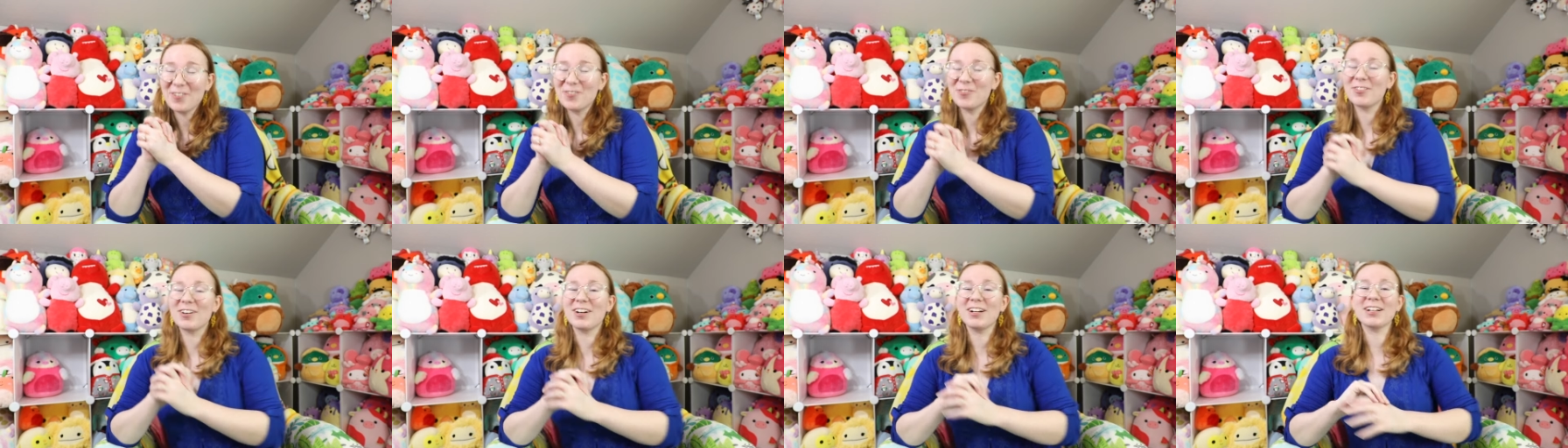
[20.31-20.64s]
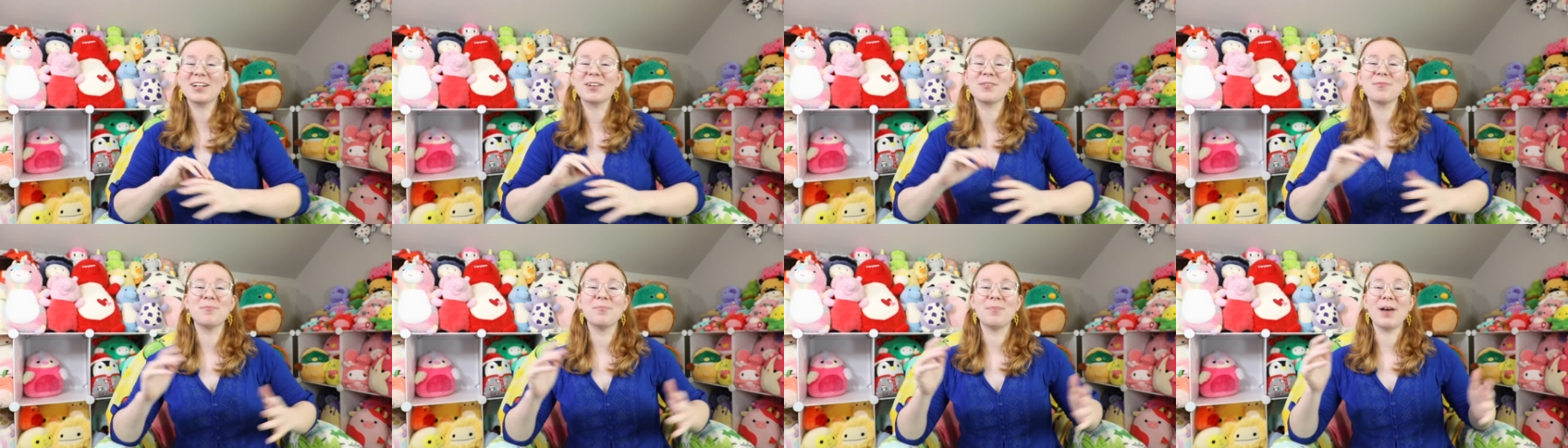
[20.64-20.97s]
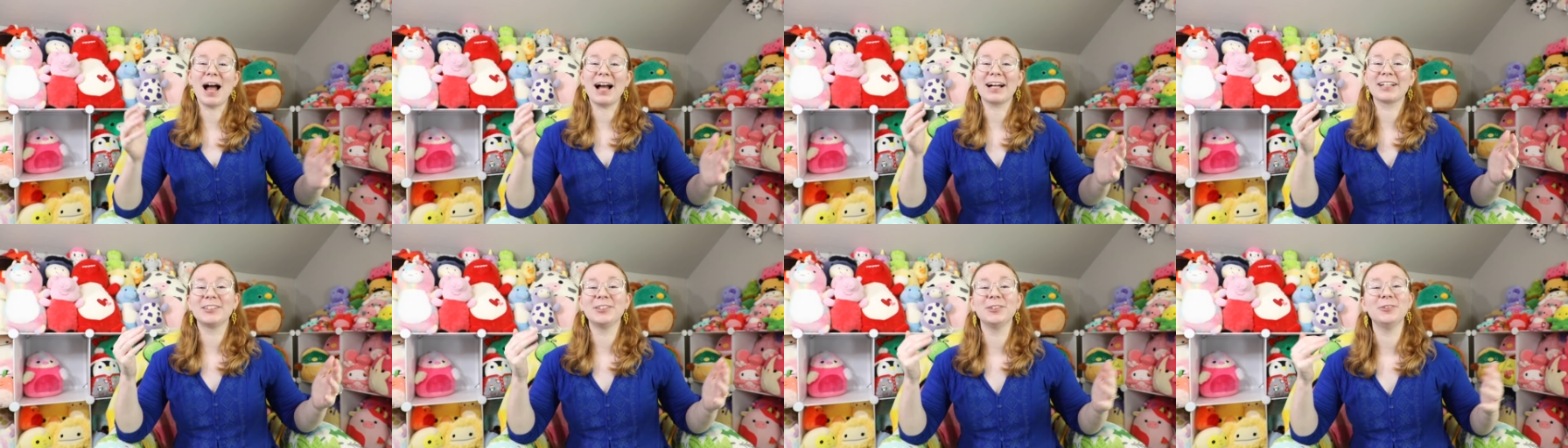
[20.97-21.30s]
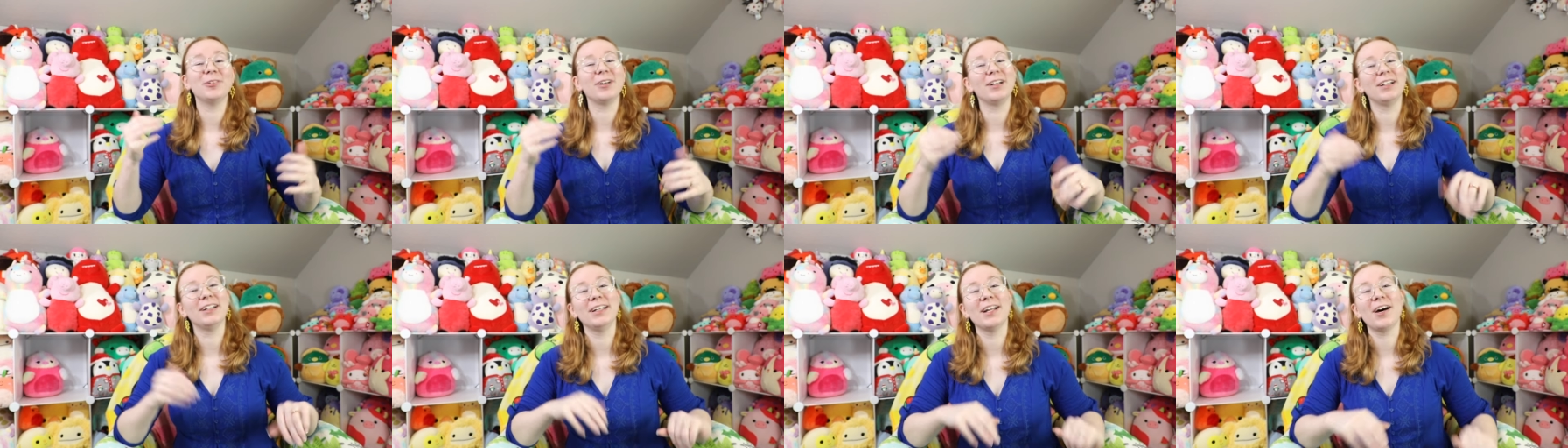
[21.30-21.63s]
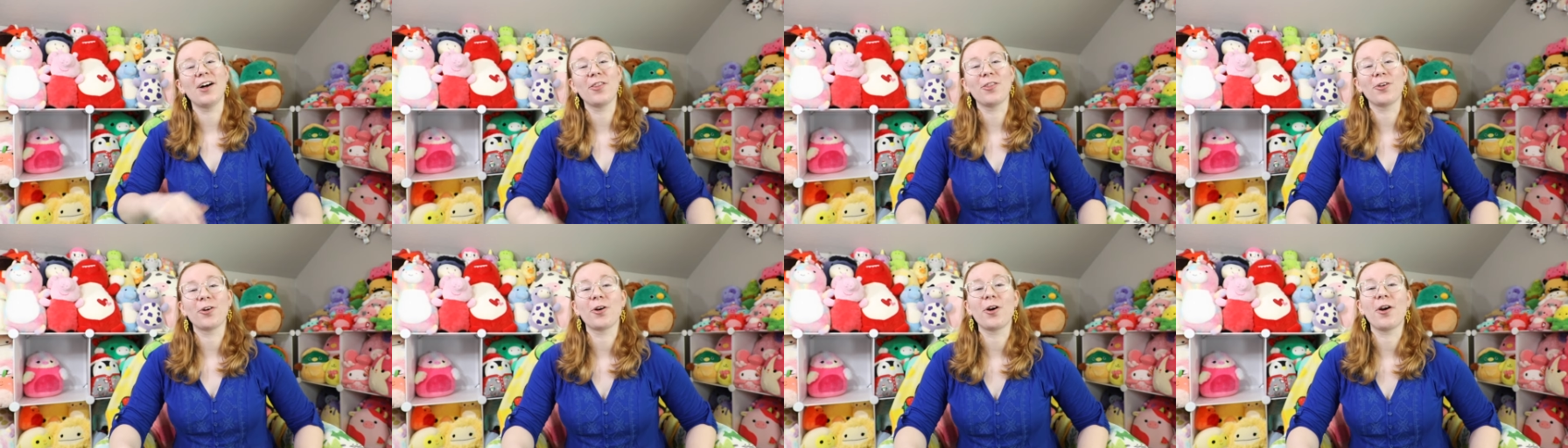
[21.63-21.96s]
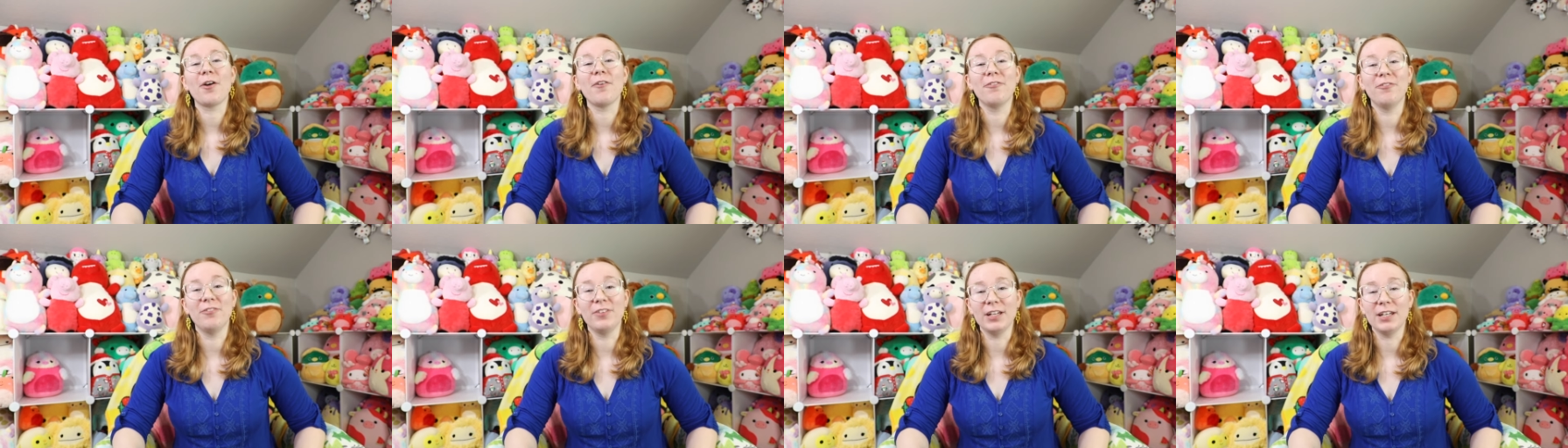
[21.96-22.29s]
Welcome back to another
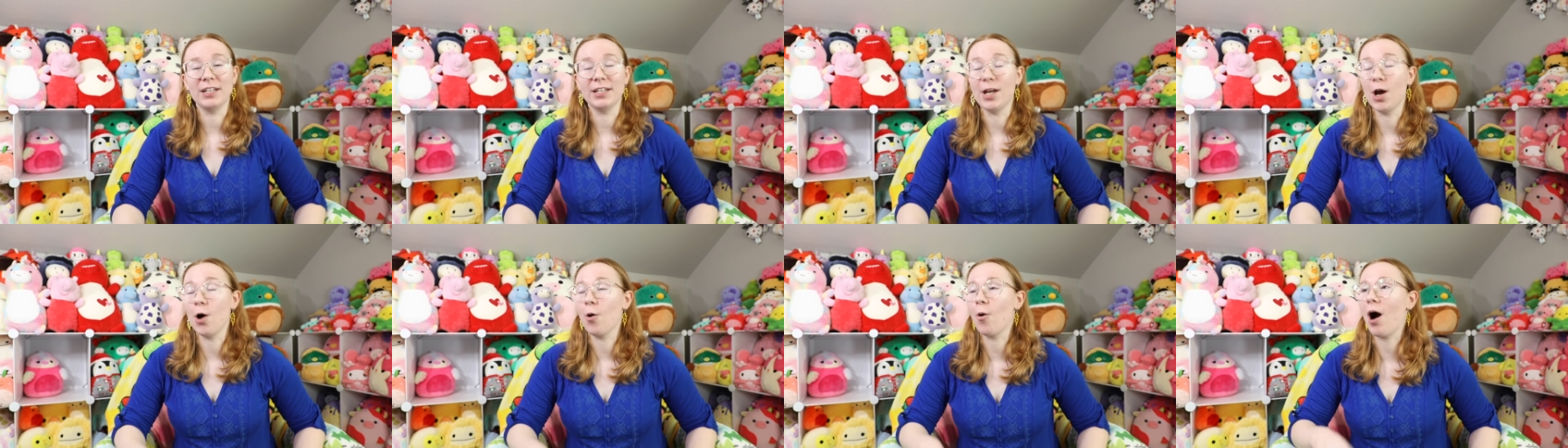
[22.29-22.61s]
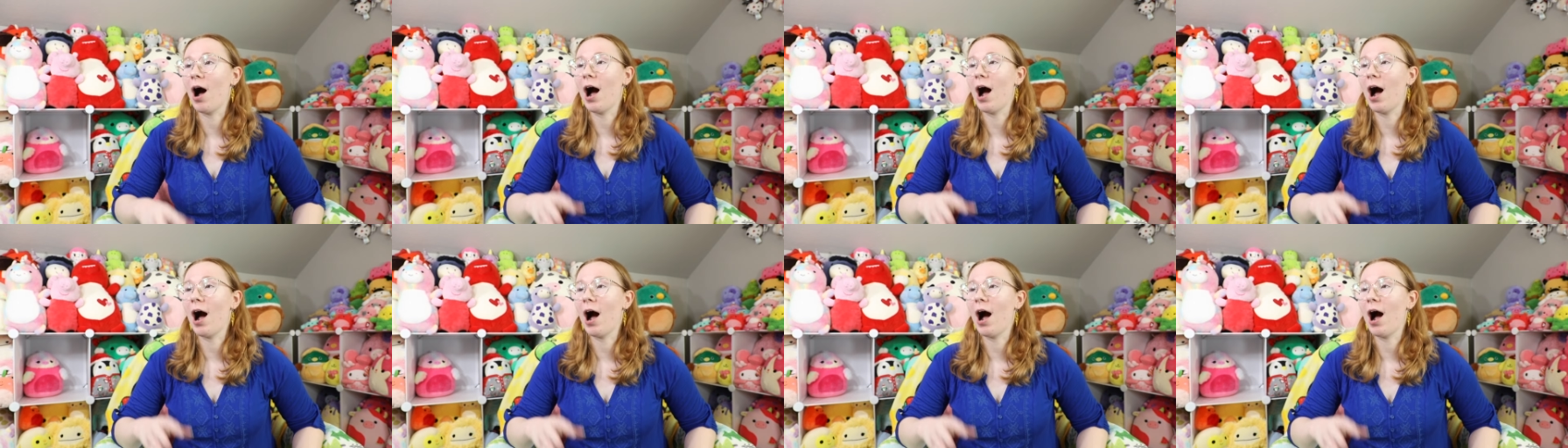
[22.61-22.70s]
video.